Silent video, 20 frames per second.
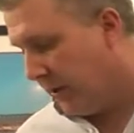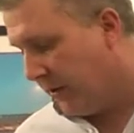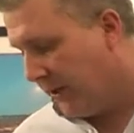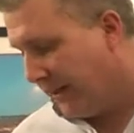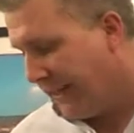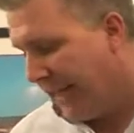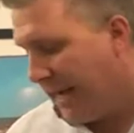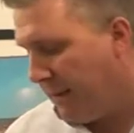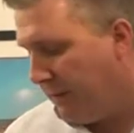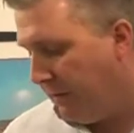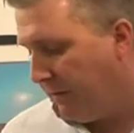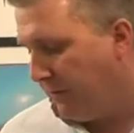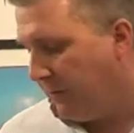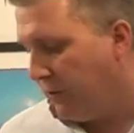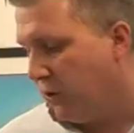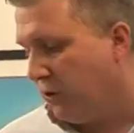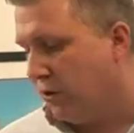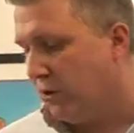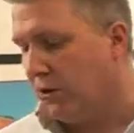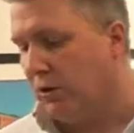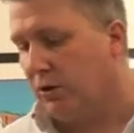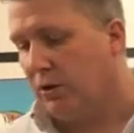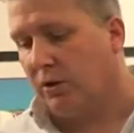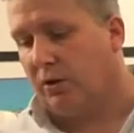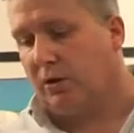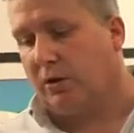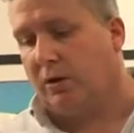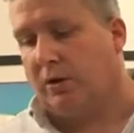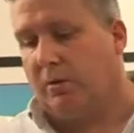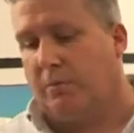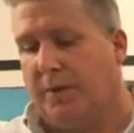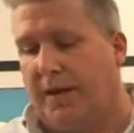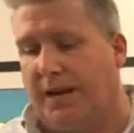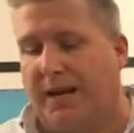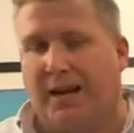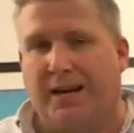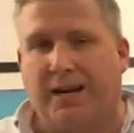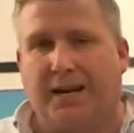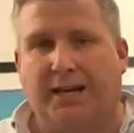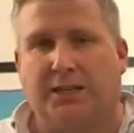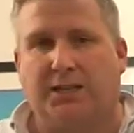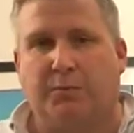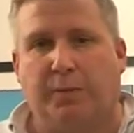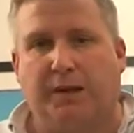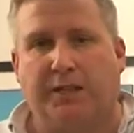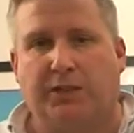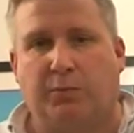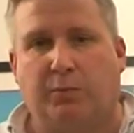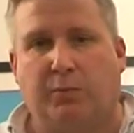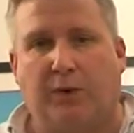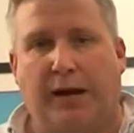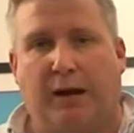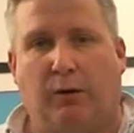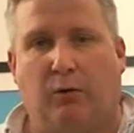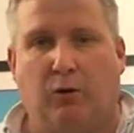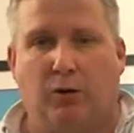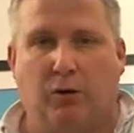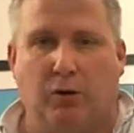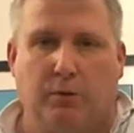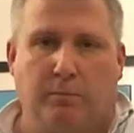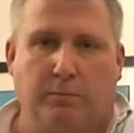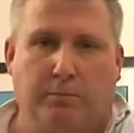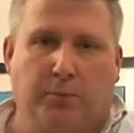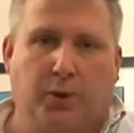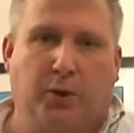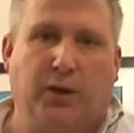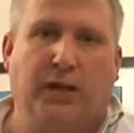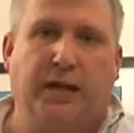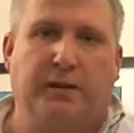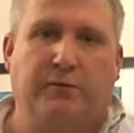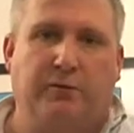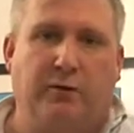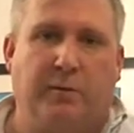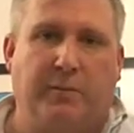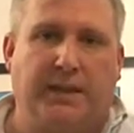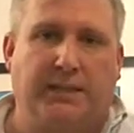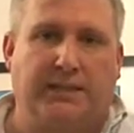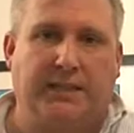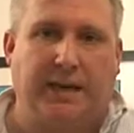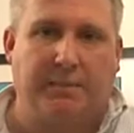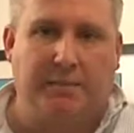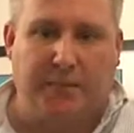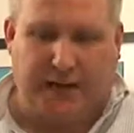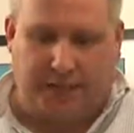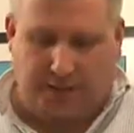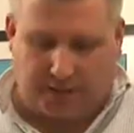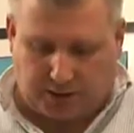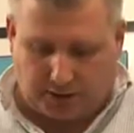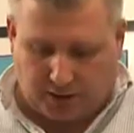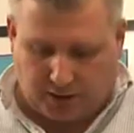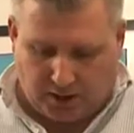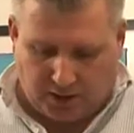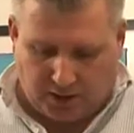The day before, pick a nice big sprout, boil it for about 10 minutes,